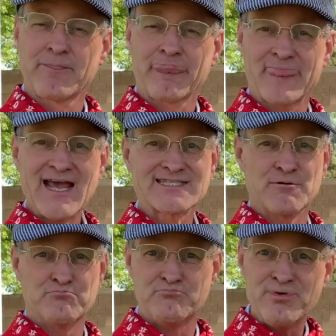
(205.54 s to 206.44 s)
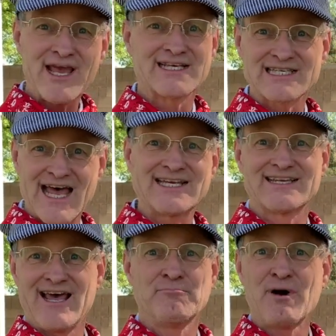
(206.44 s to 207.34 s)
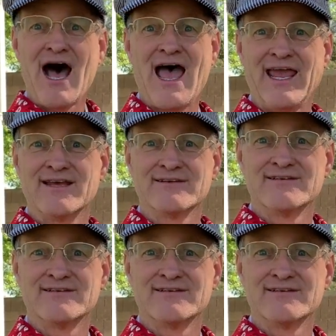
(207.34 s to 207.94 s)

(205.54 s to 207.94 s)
That's a big slice of that pie.